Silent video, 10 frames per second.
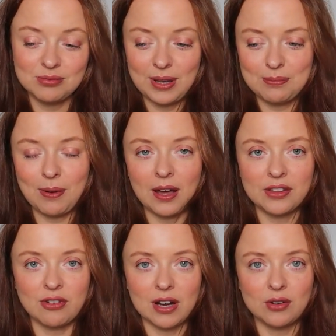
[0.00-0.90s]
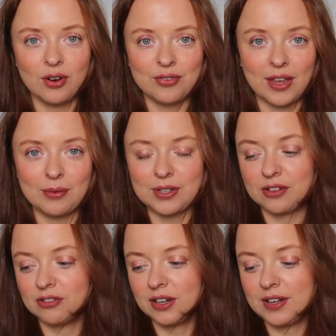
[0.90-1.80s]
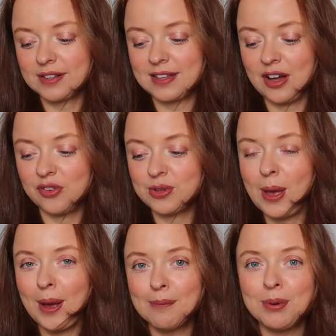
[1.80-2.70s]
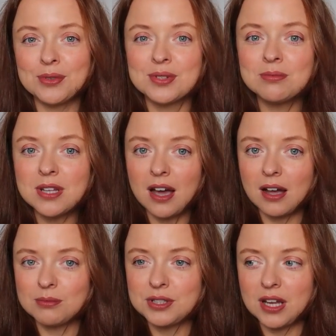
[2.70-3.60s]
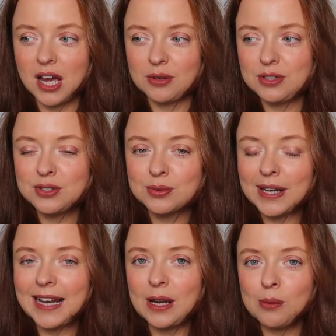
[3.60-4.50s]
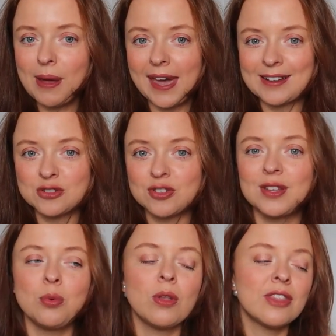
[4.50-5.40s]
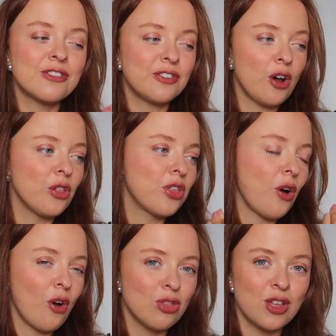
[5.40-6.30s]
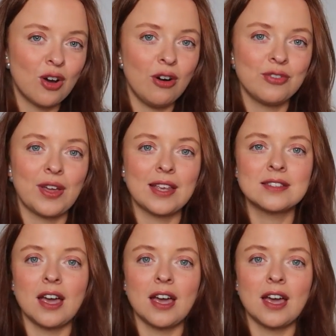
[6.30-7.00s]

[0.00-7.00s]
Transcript: We buy the ground coffee, we don't grind it ourselves, but sometimes, you know, you just want a little bit extra, you want the froth on the coffee.